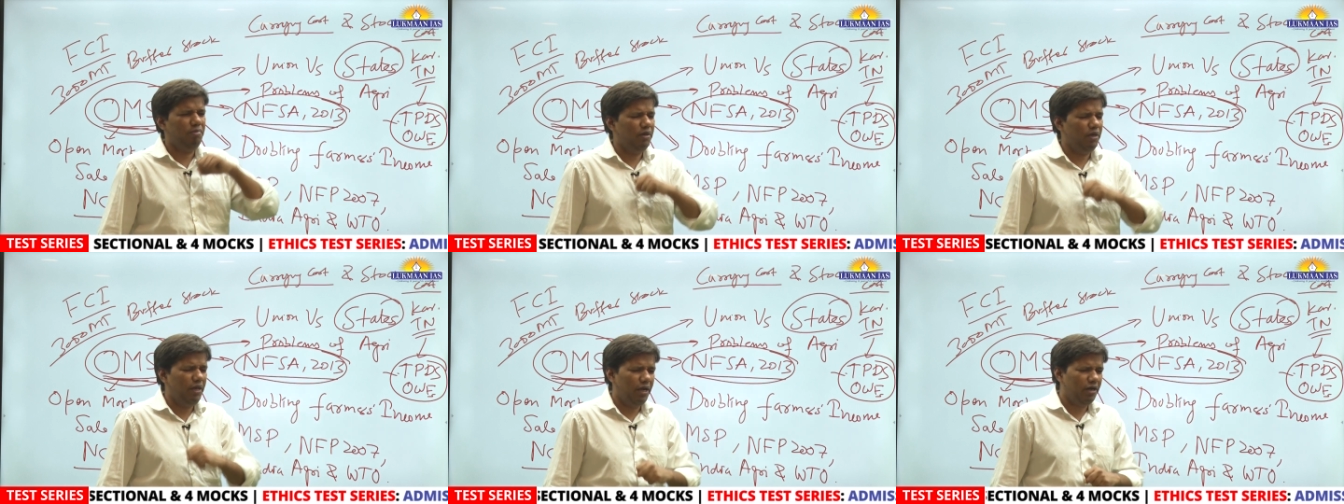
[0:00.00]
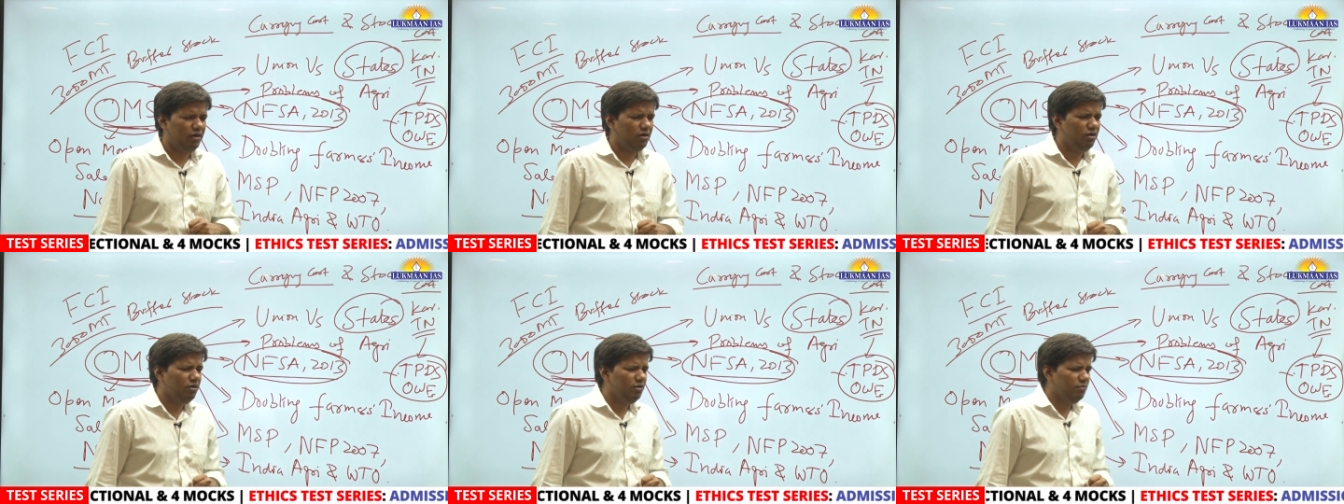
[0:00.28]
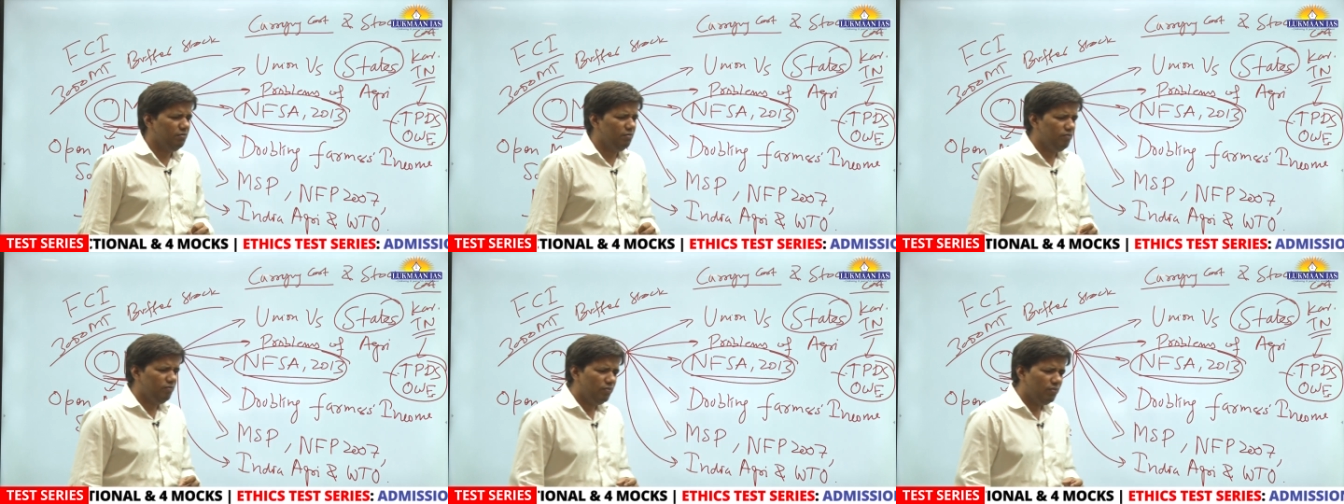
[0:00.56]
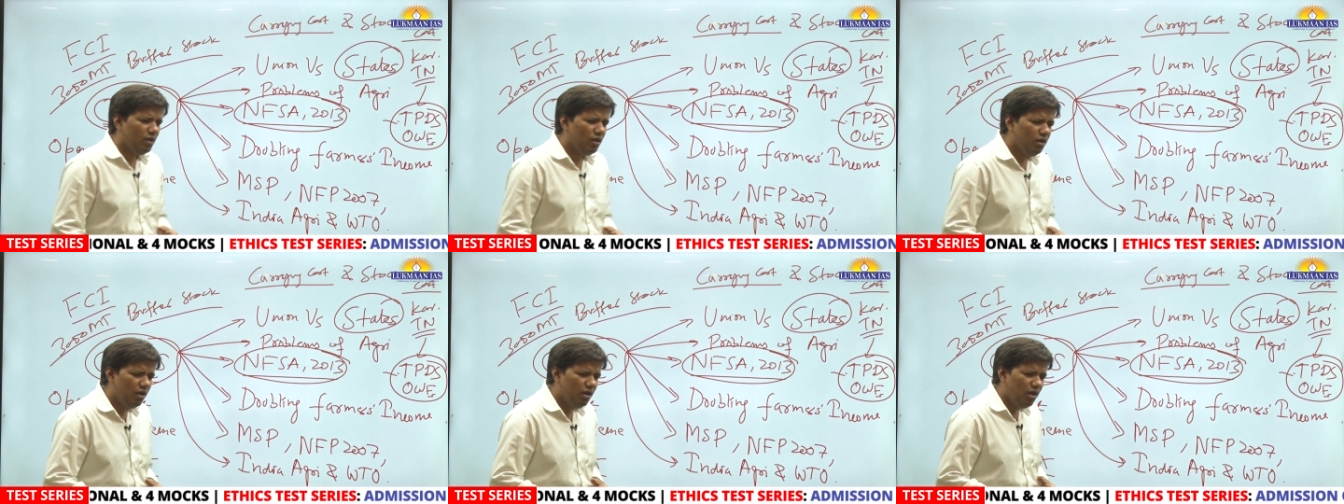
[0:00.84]
act.
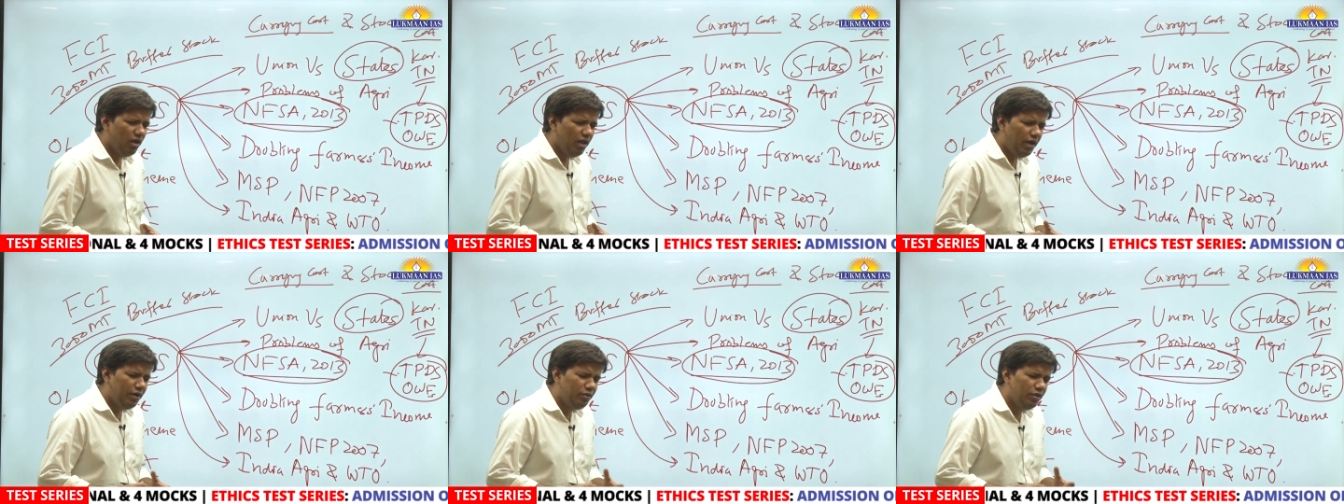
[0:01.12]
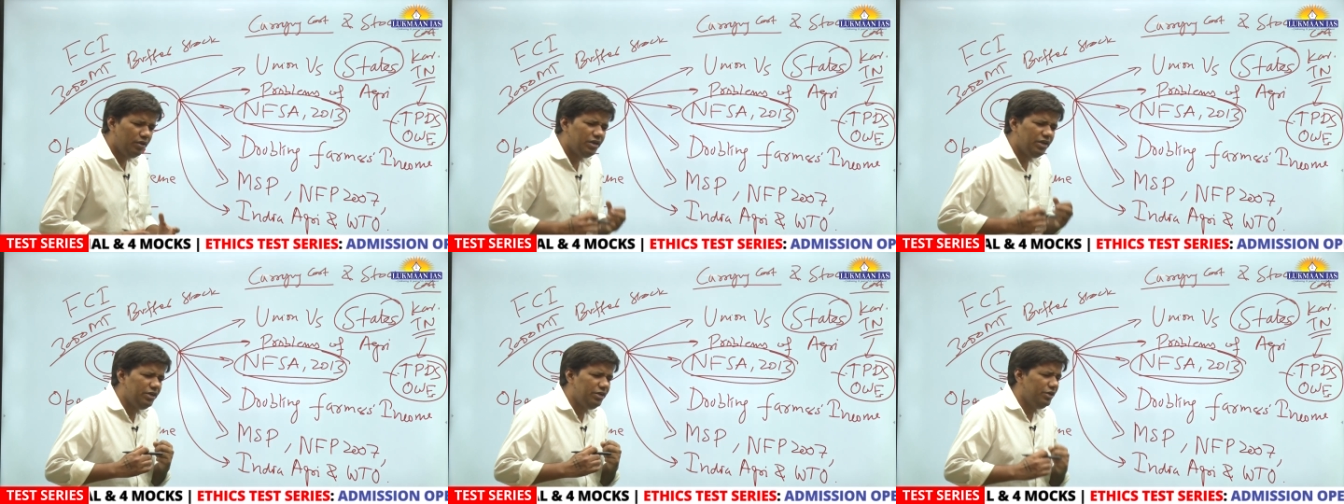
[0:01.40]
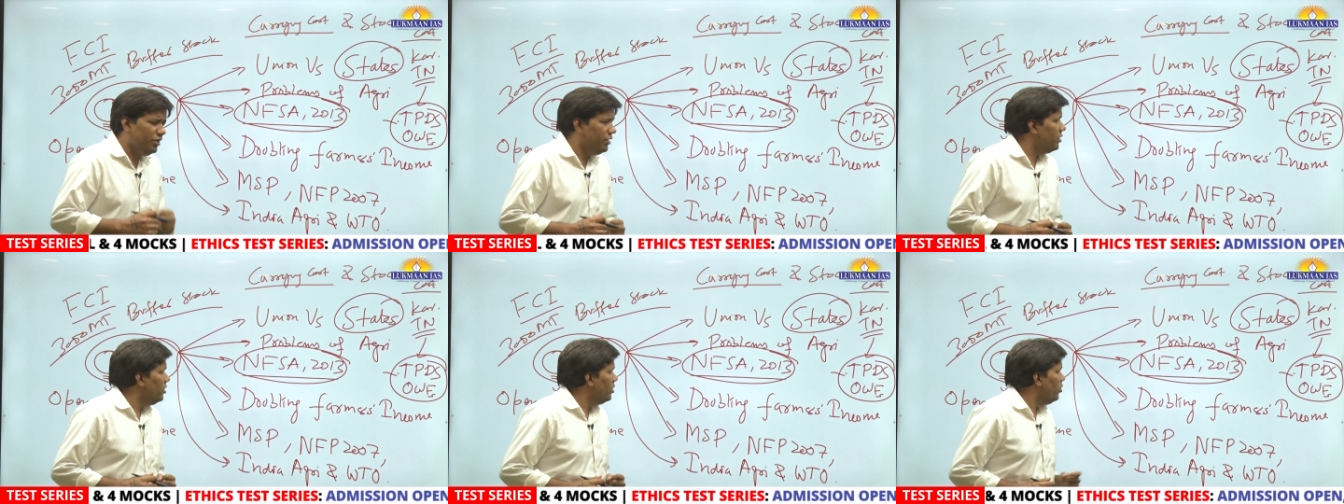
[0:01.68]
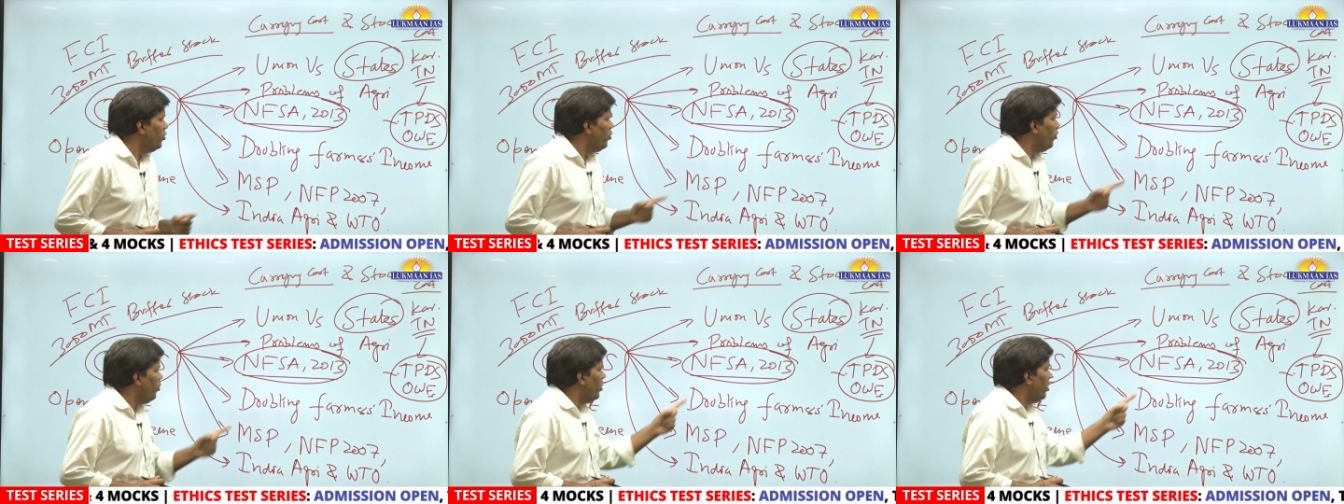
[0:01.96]
Let's say read it.
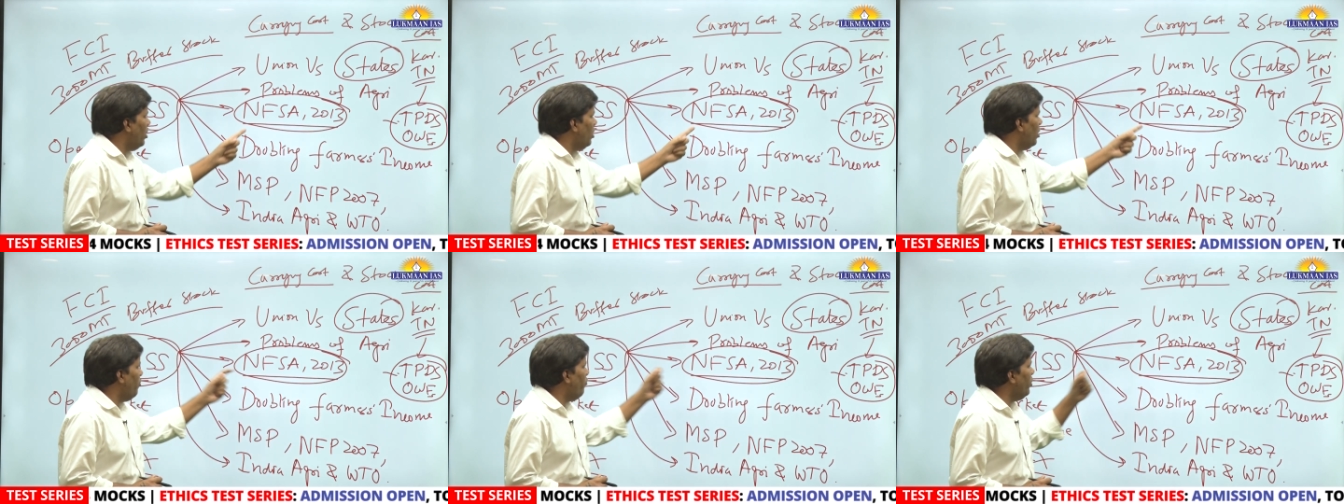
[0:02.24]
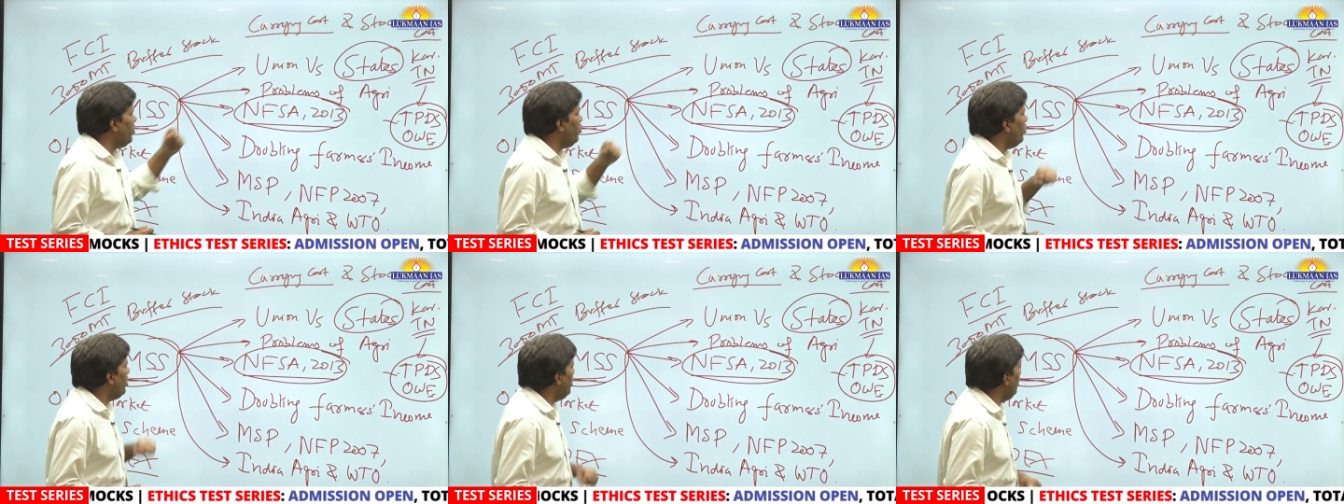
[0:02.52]
Uh, when you're